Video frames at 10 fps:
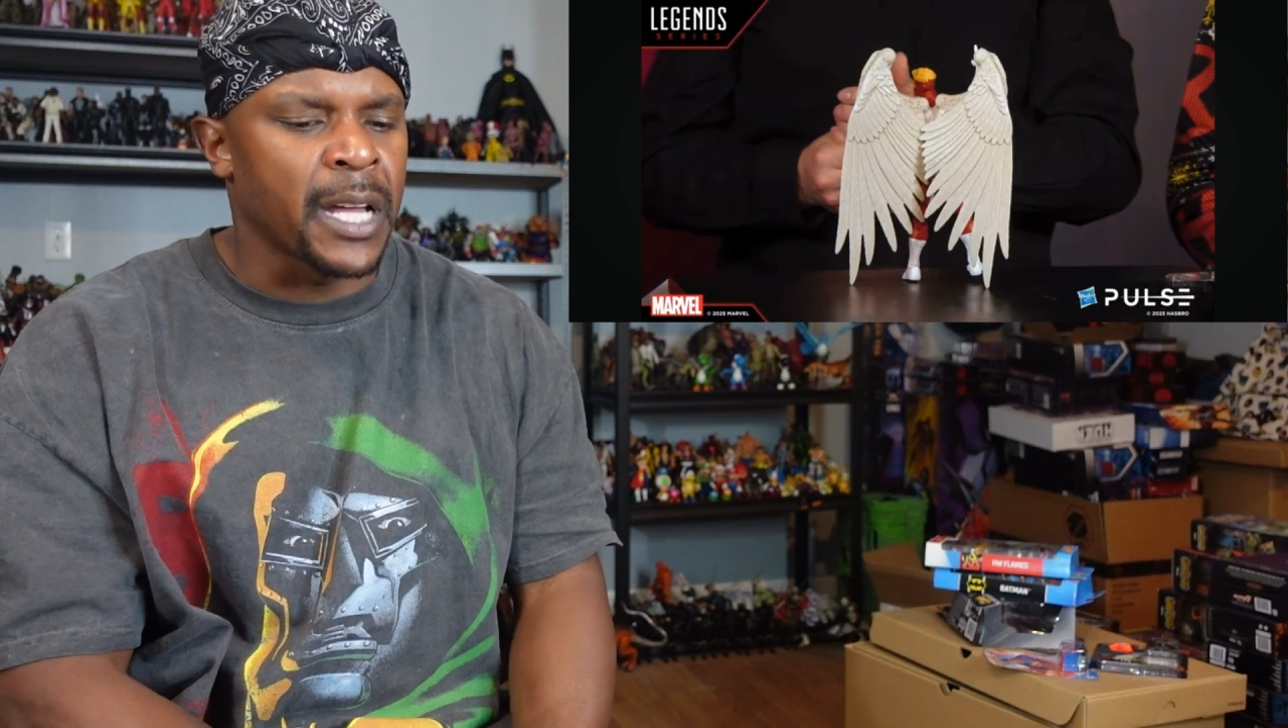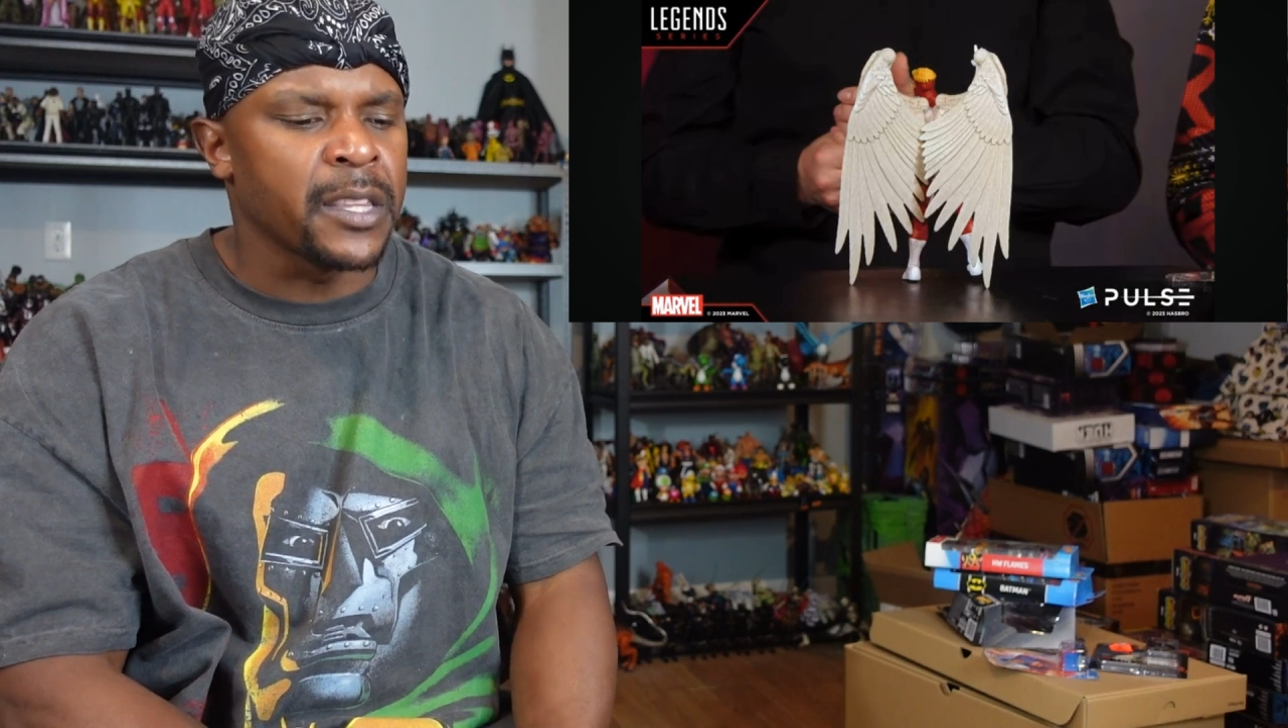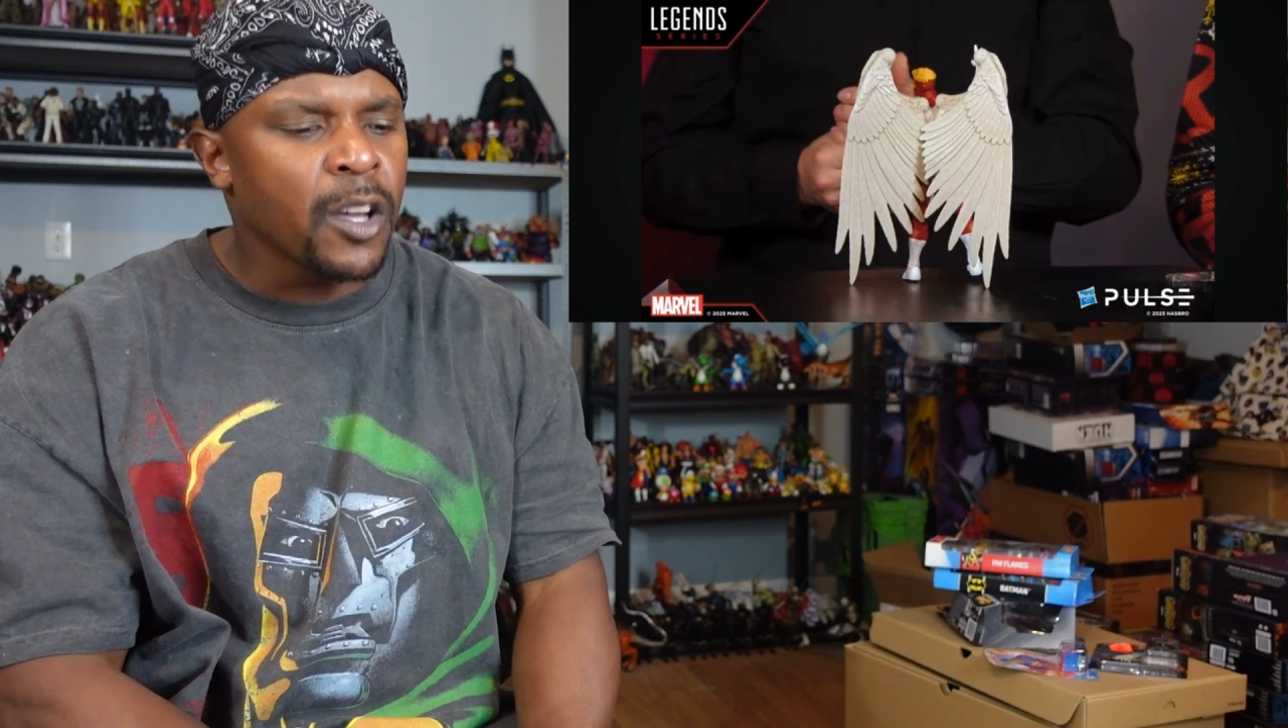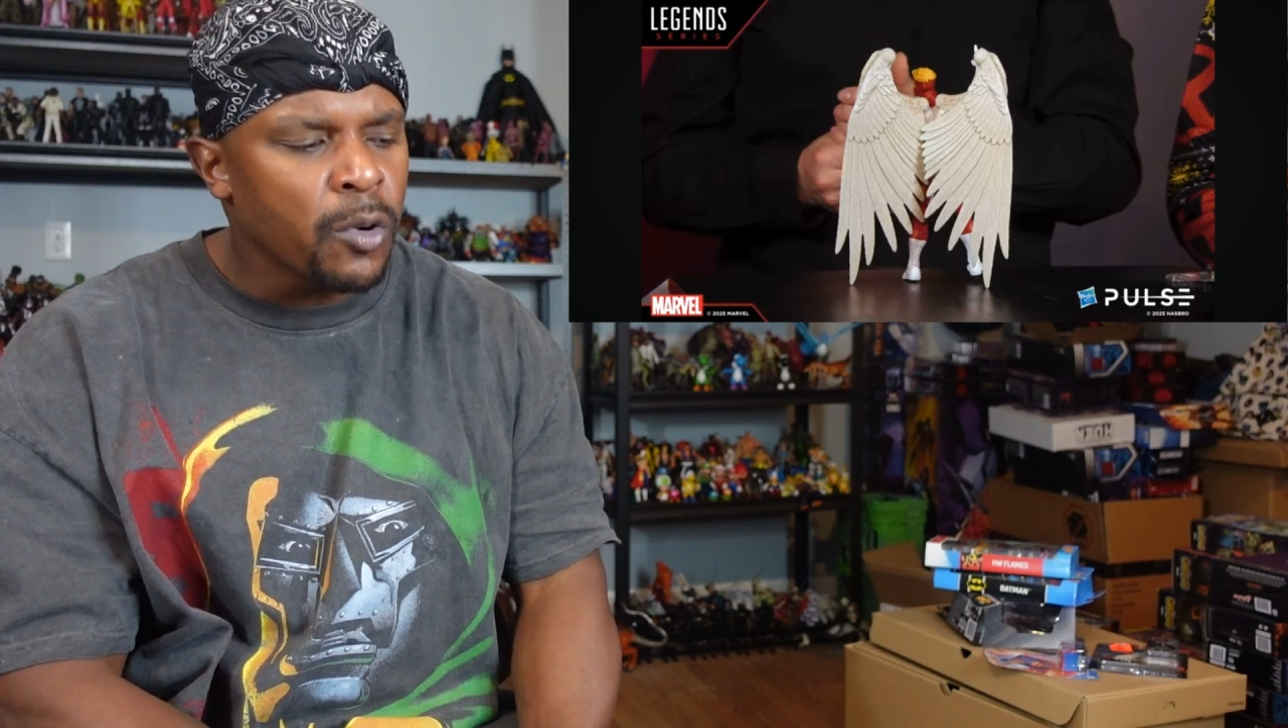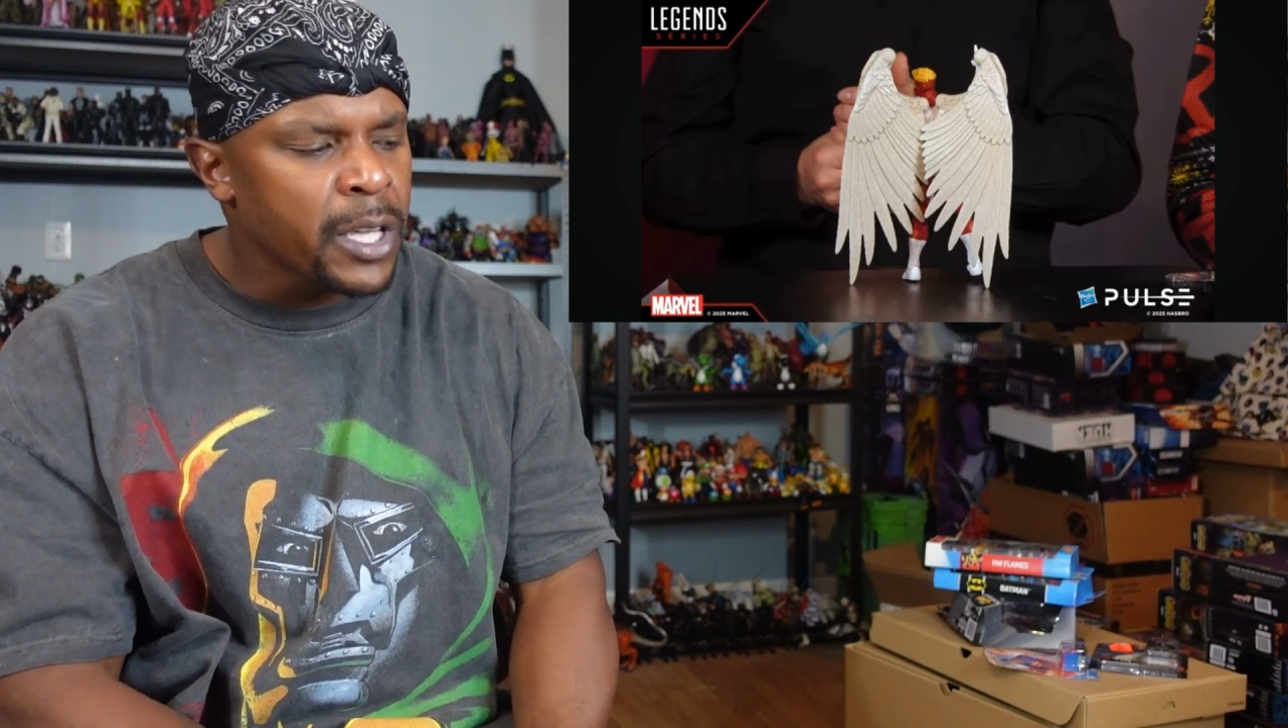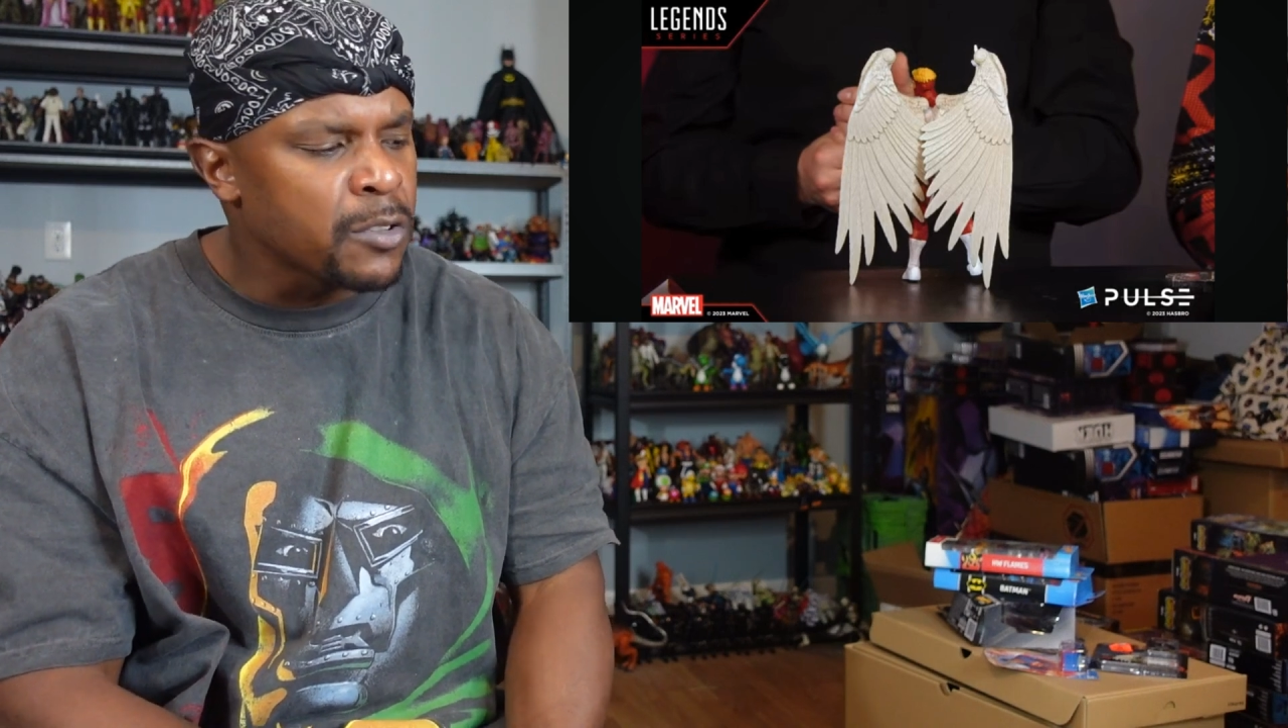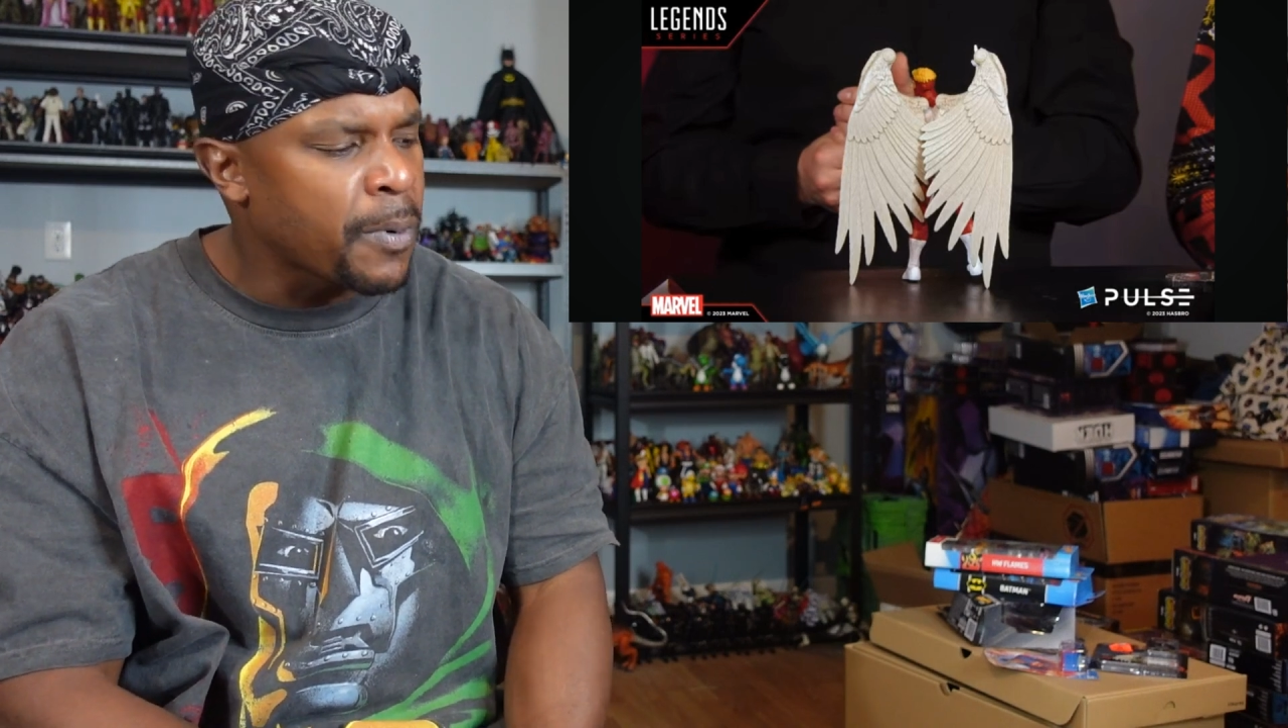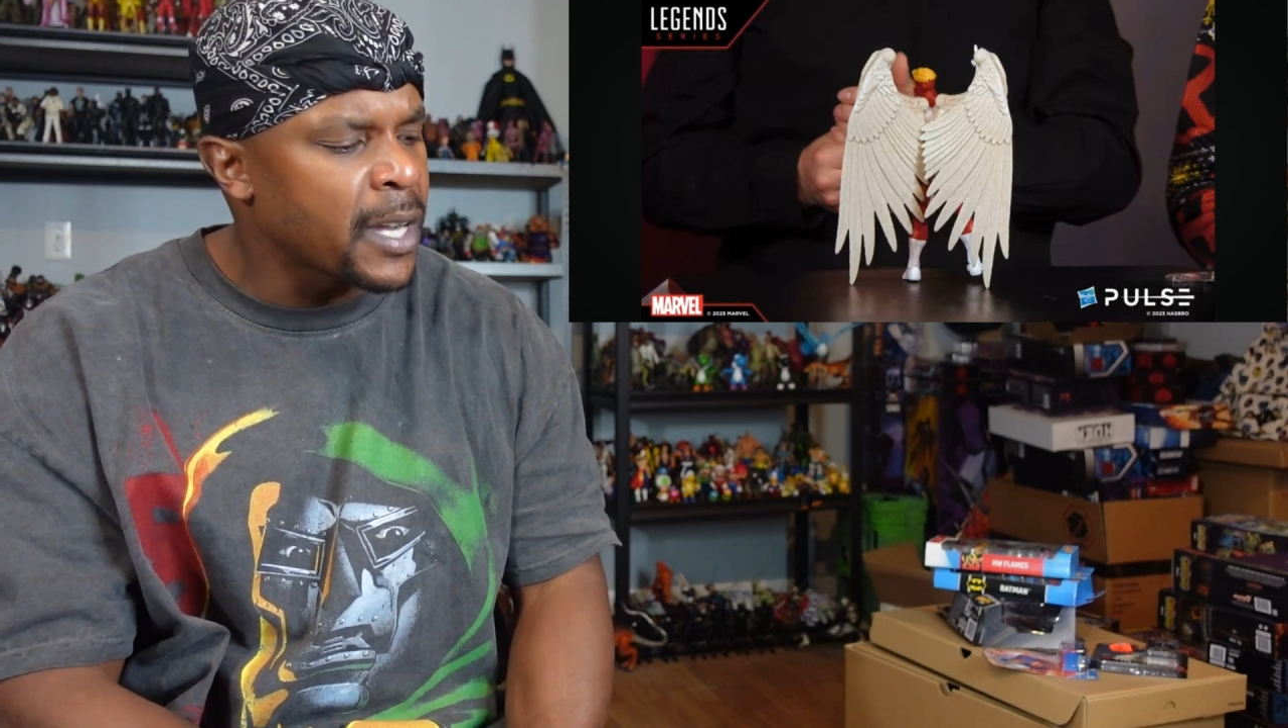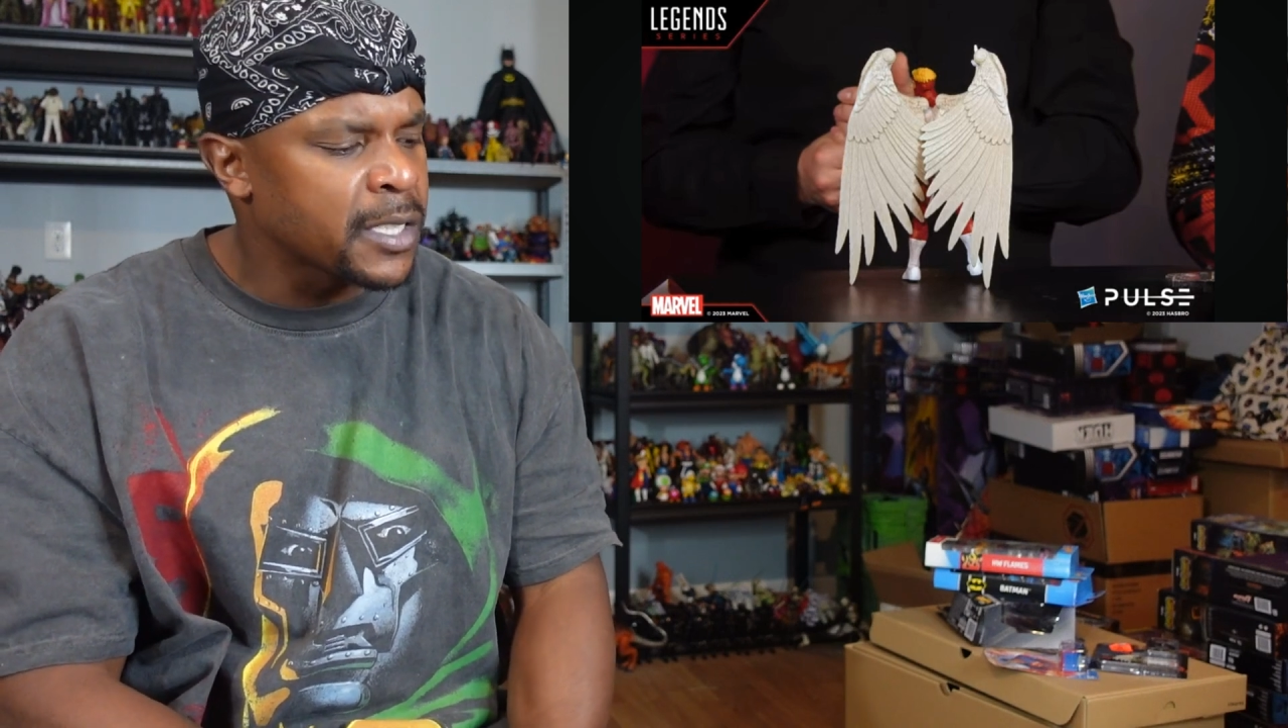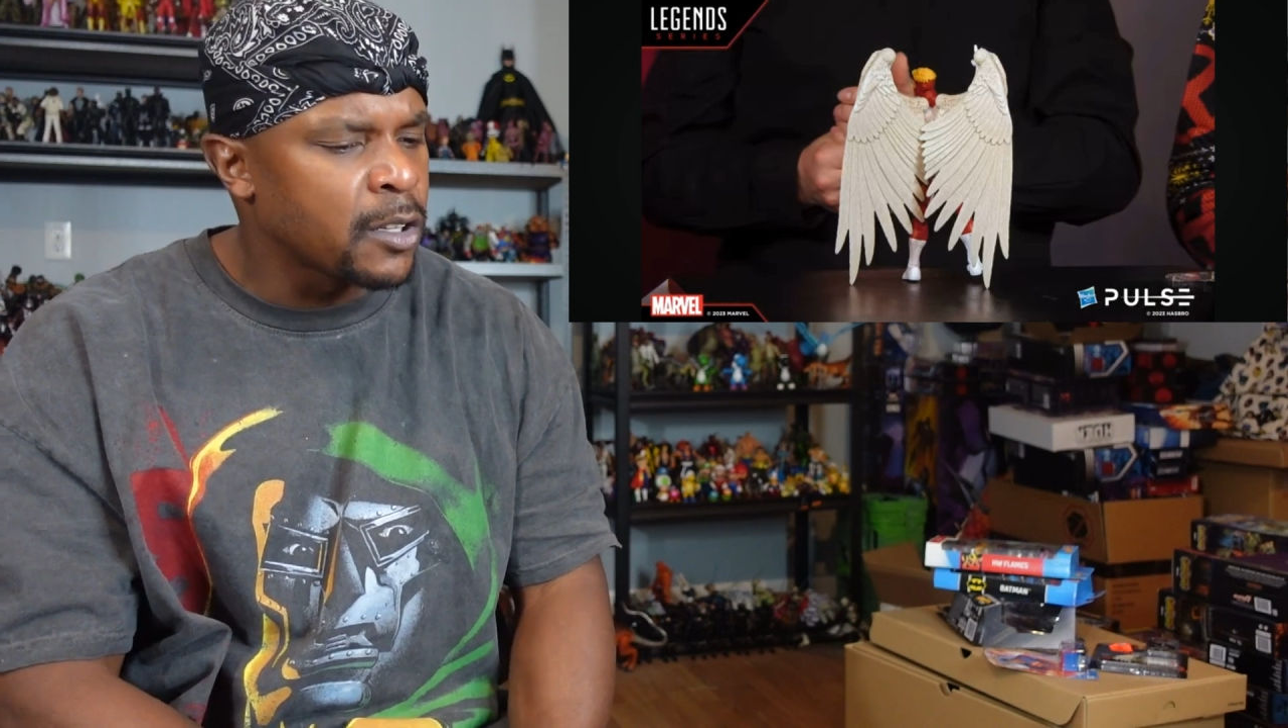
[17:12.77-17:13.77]
I know he was
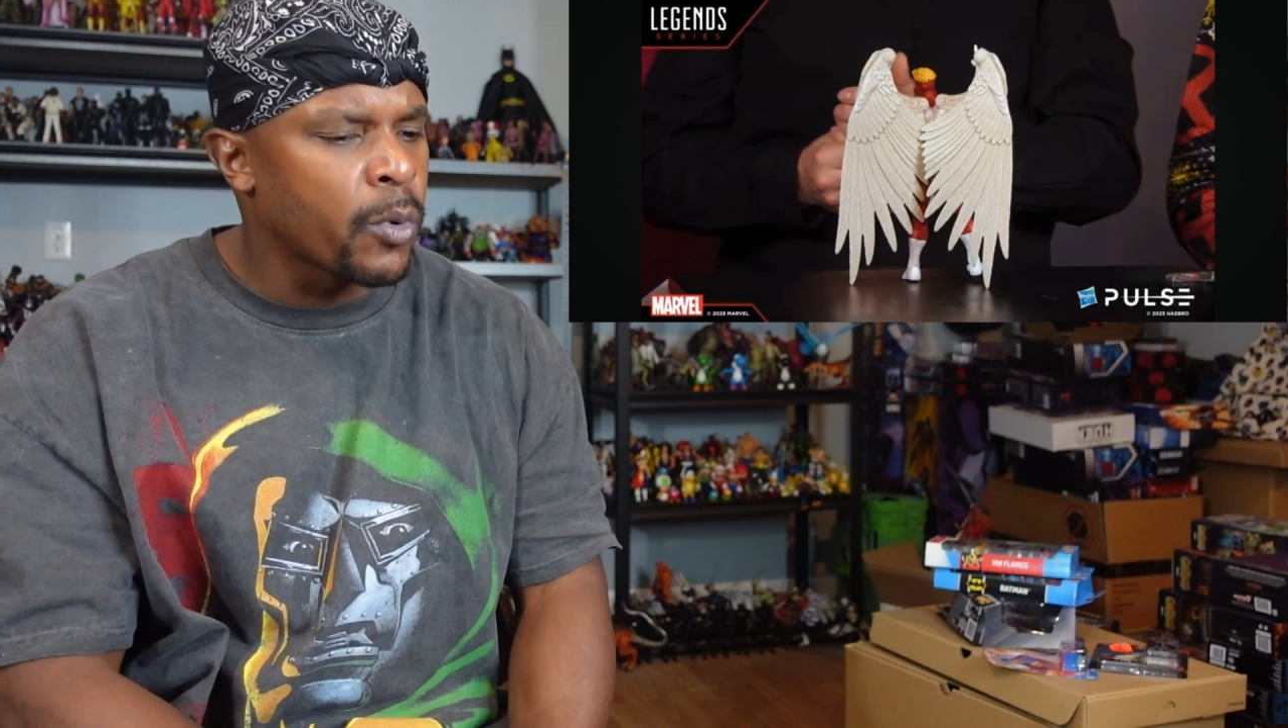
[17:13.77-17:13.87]
probably still